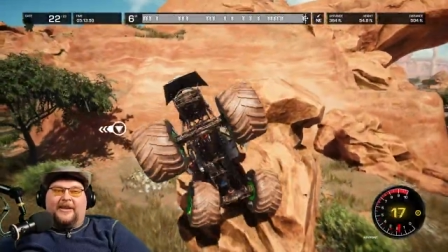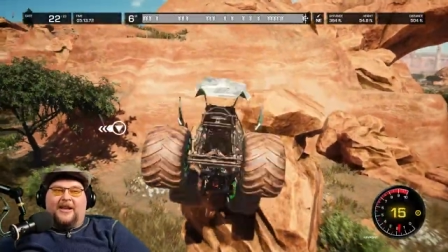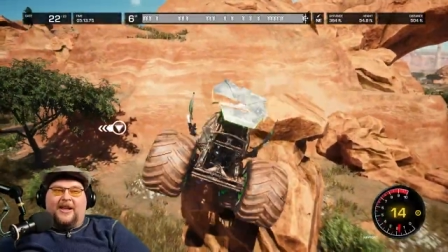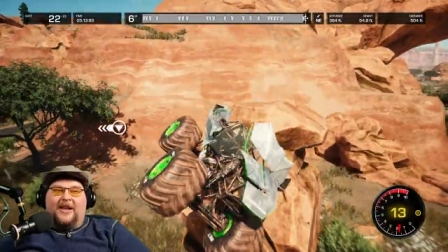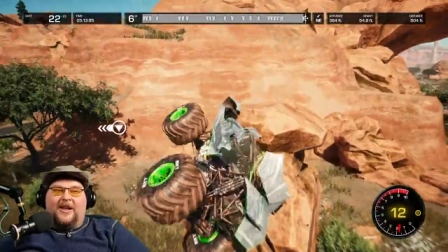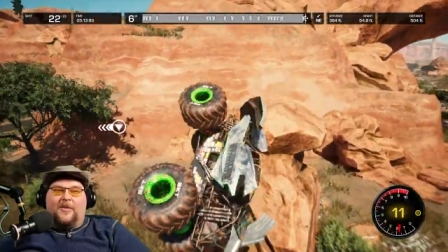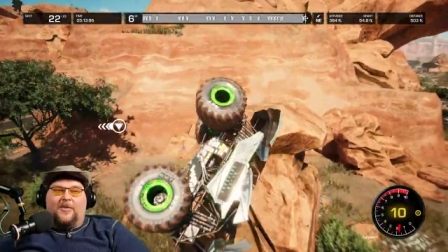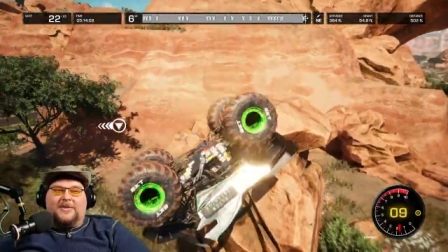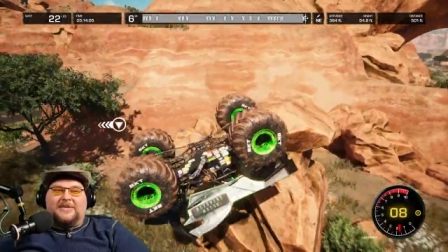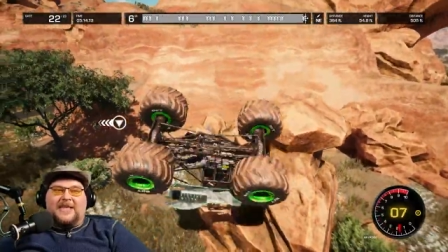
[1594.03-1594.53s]

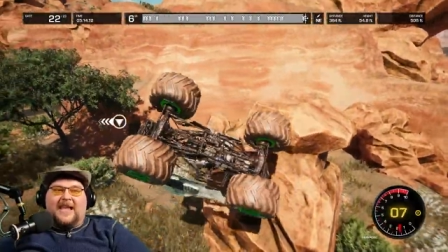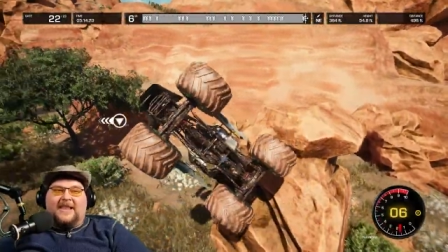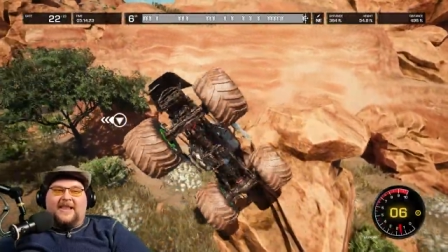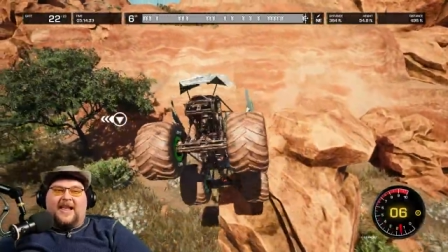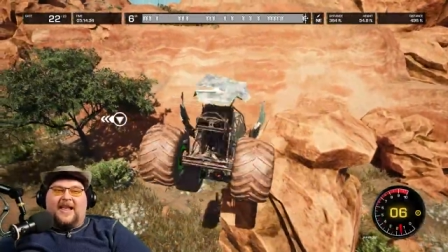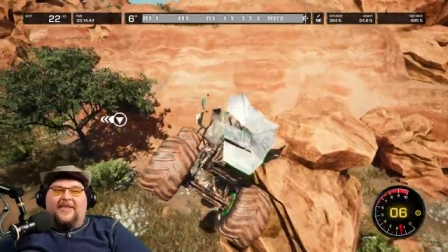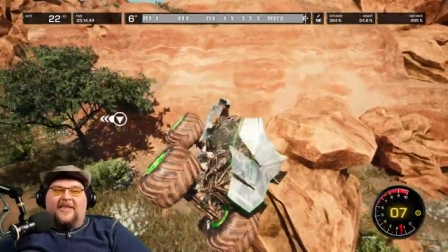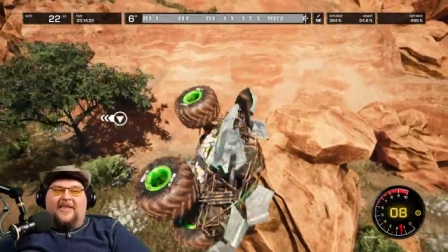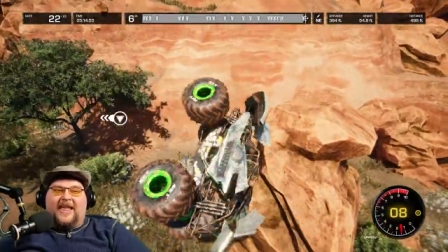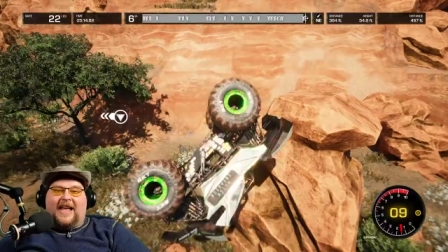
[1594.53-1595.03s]
Oh, was that
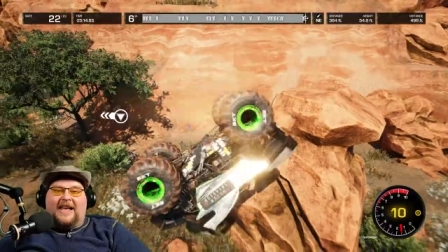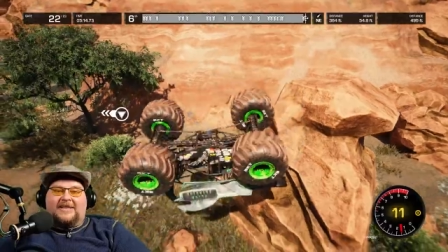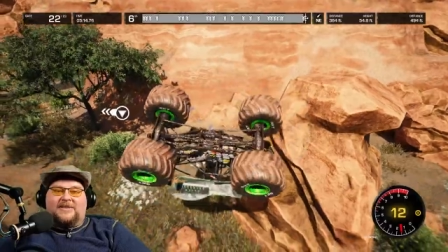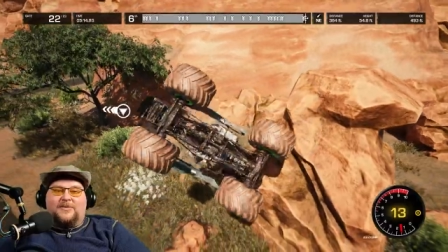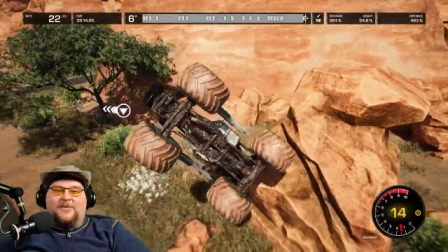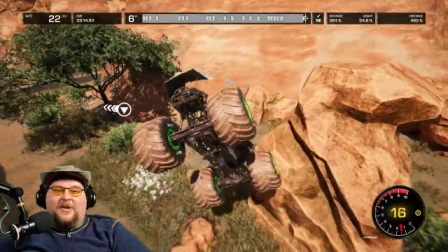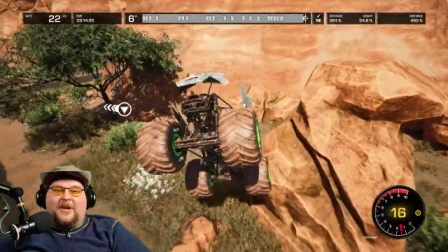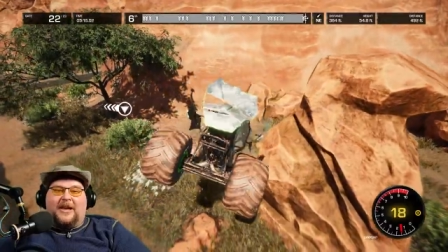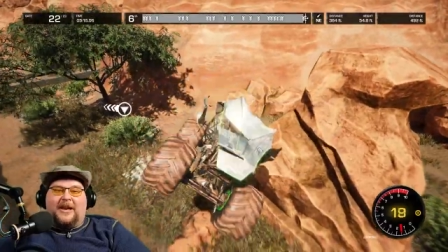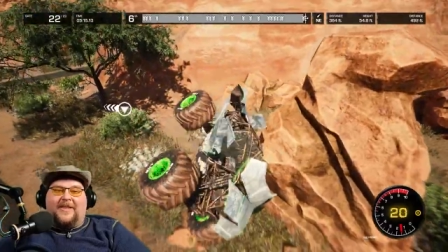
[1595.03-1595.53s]
not the last
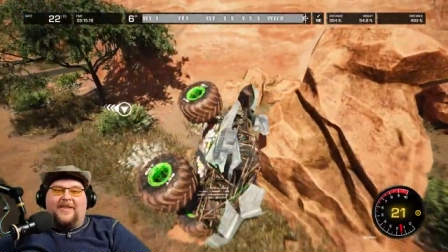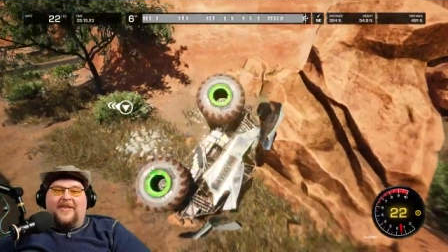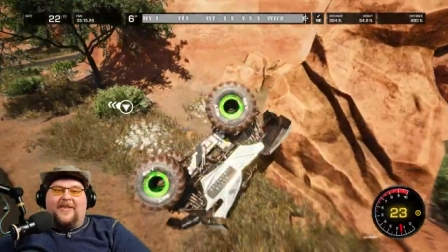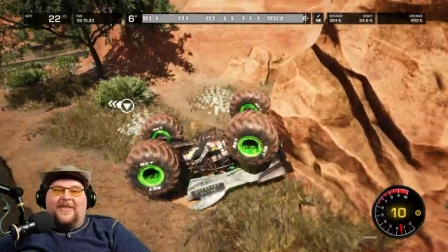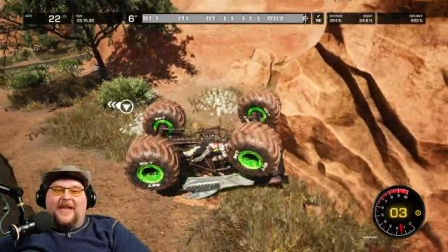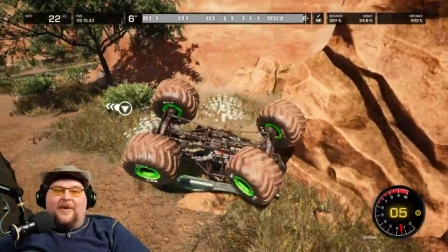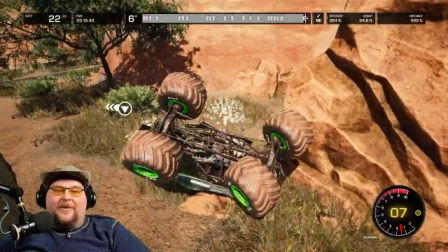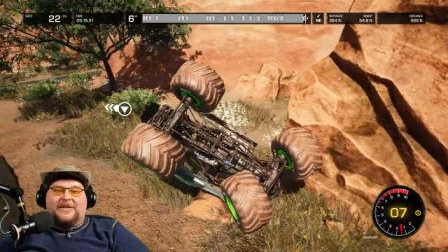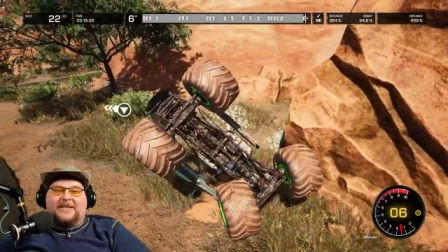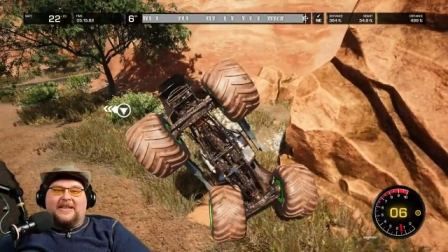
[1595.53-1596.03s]
one? I thought
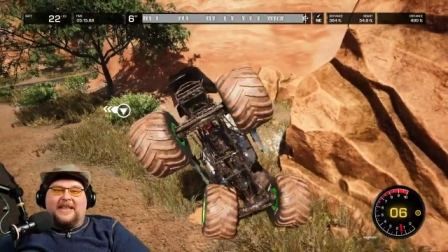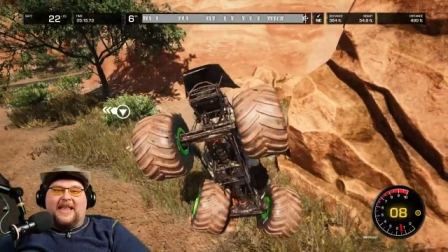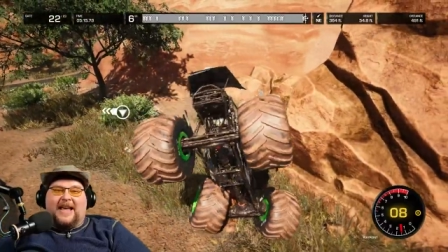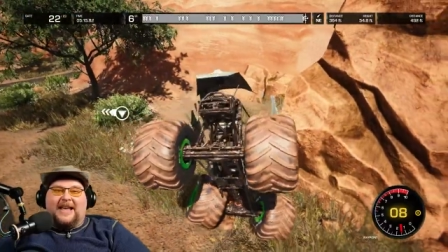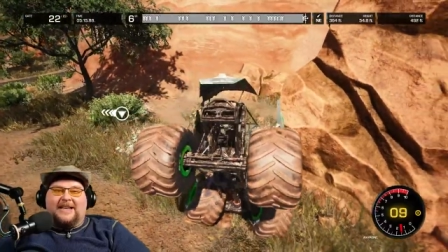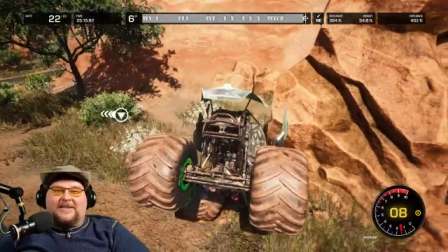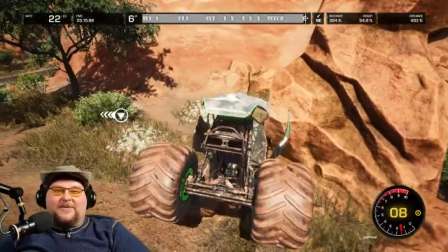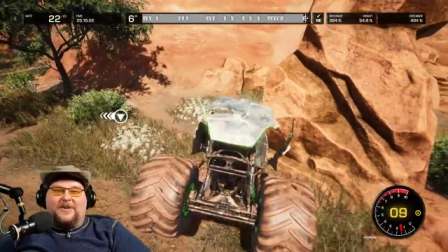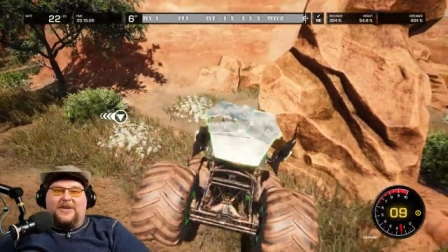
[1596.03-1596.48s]
that was the last